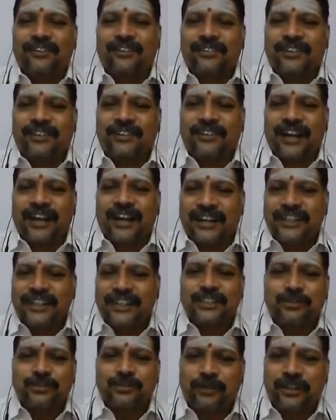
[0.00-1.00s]
the
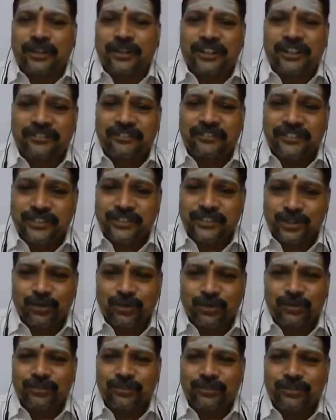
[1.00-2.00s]
agriculture productivity is
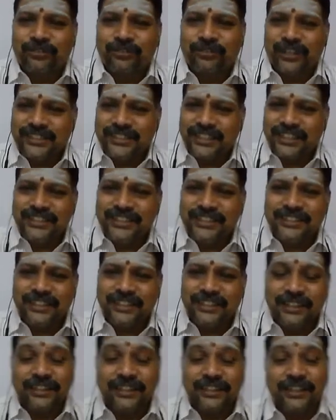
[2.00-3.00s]
low. What is the reason?